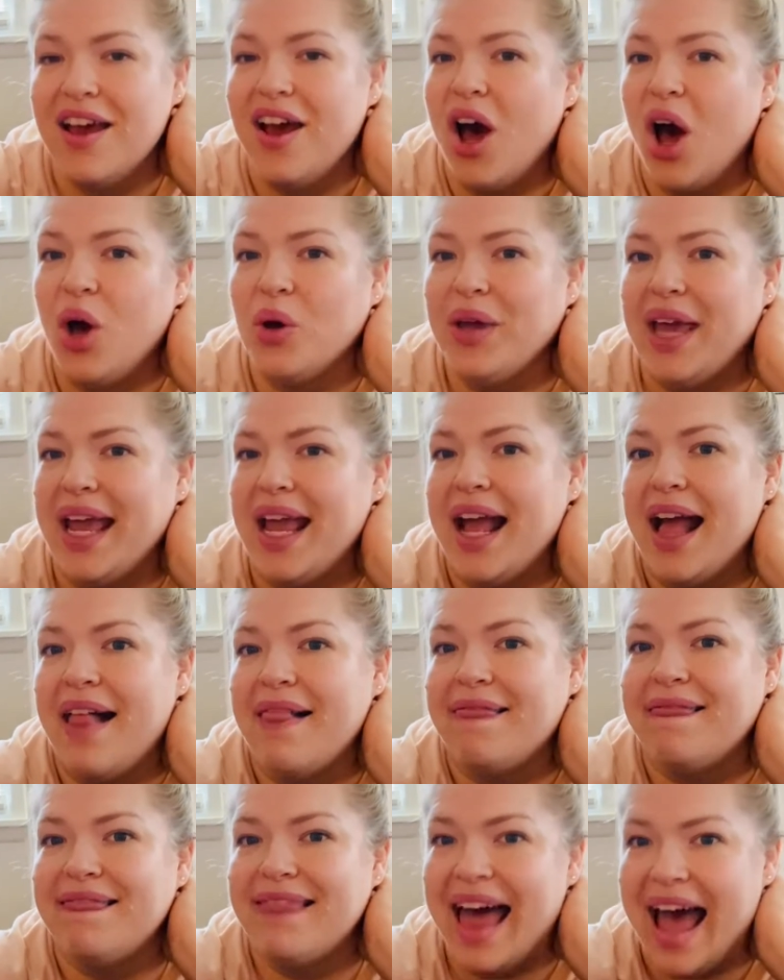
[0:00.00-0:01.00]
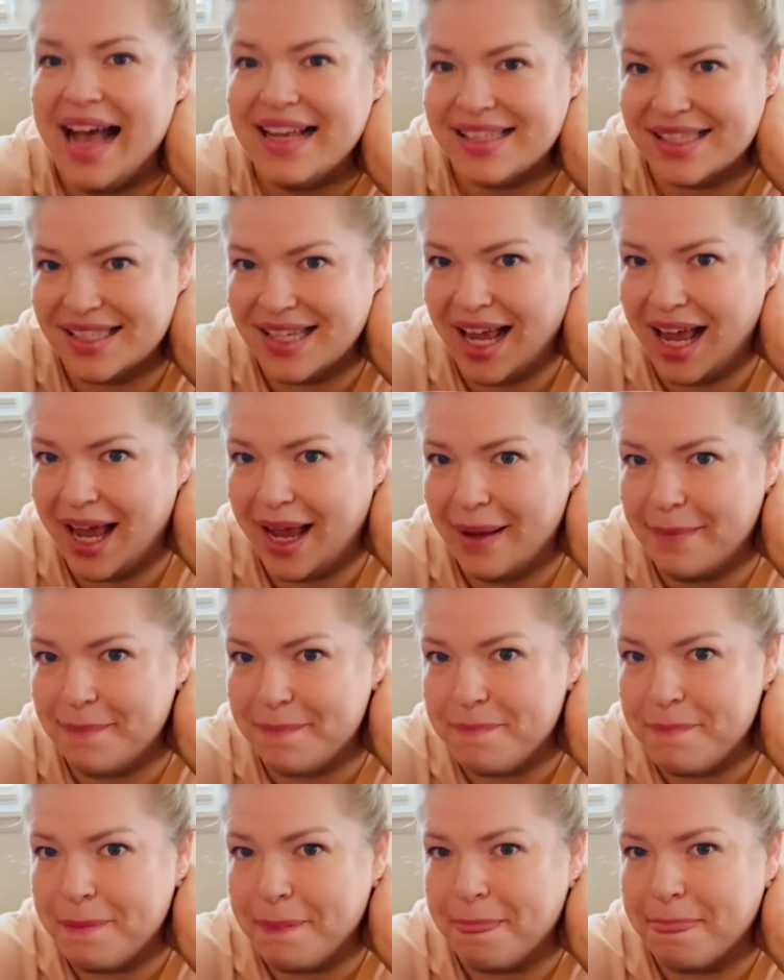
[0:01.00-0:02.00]
Okay, last time
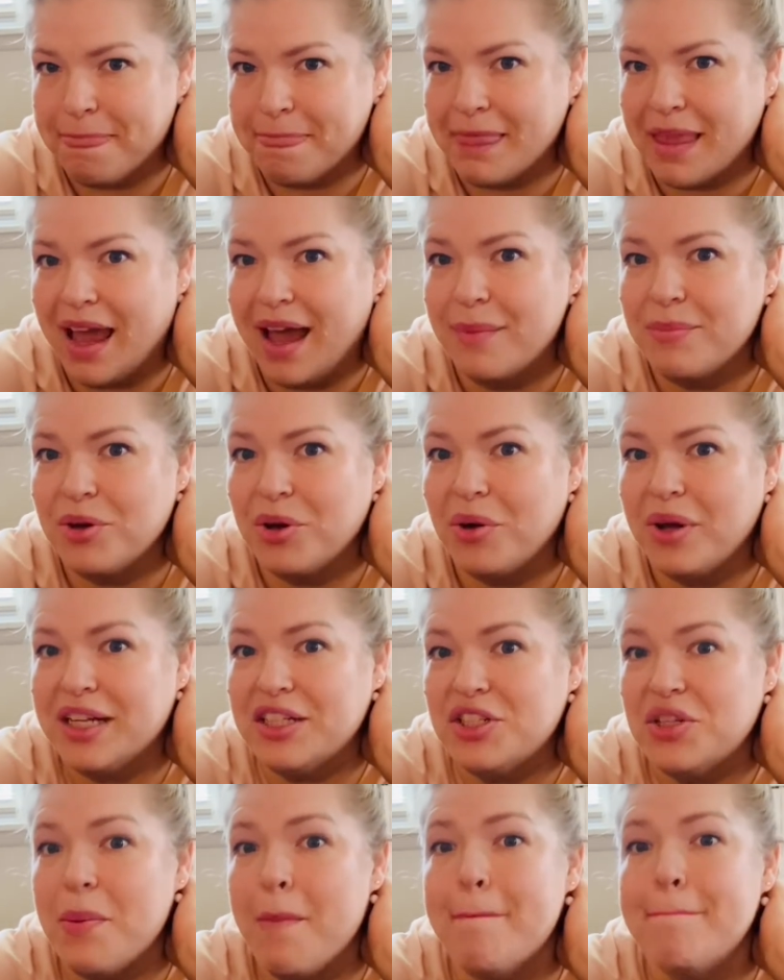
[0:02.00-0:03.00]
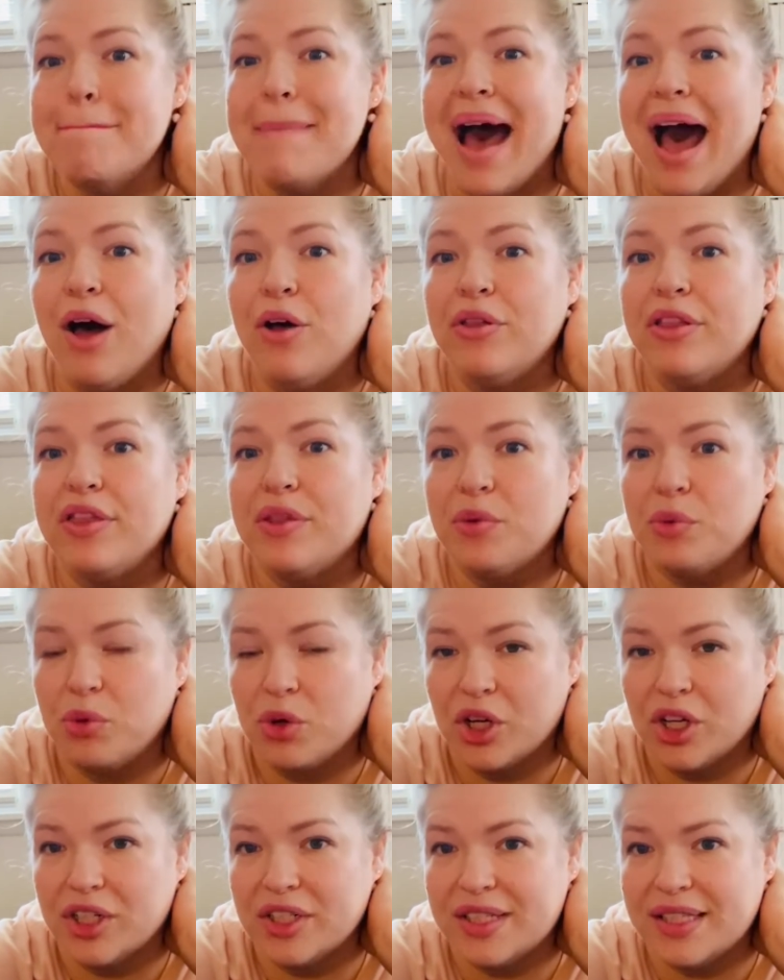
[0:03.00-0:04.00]
I'm going to mouth the
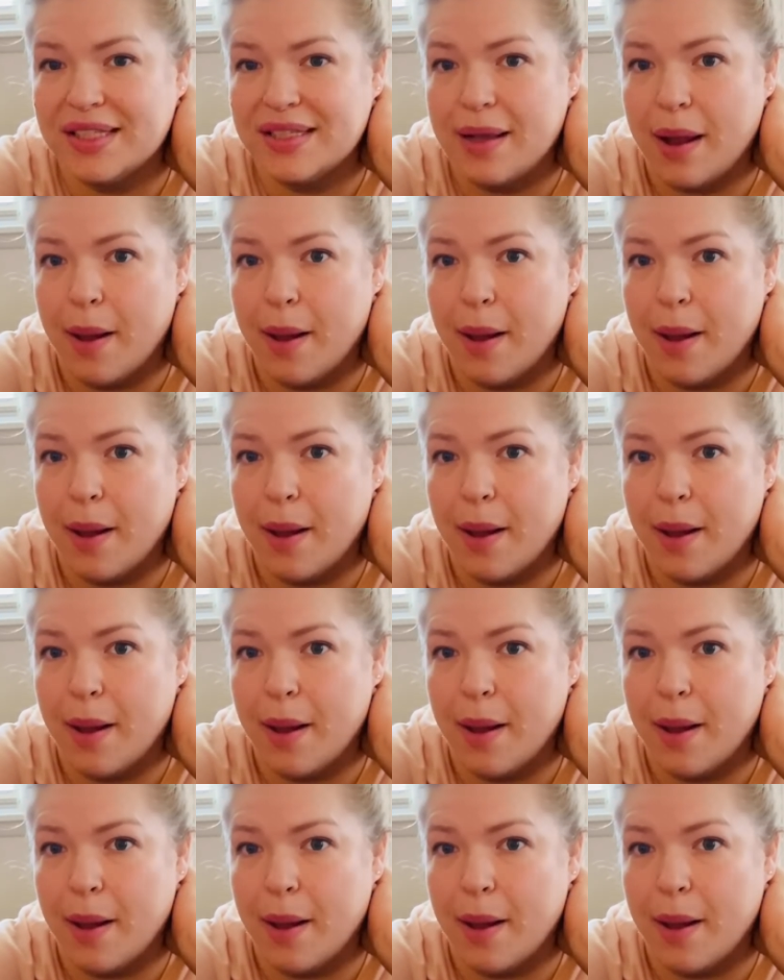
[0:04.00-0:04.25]
words